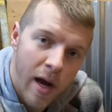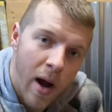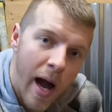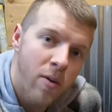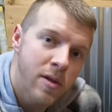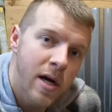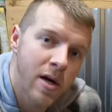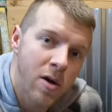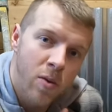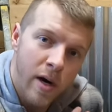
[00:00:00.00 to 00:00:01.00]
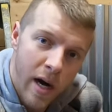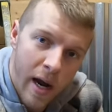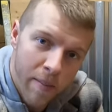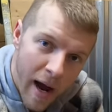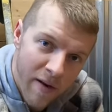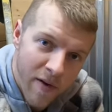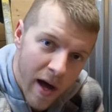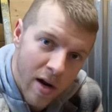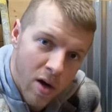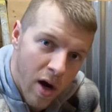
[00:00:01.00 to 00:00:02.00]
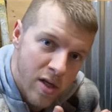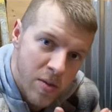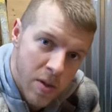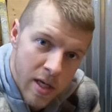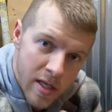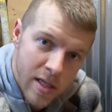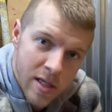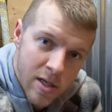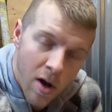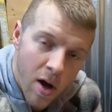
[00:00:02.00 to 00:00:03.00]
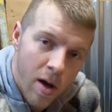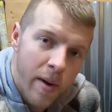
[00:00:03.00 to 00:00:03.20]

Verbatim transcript: Now, I will tell you what my final cost for this install,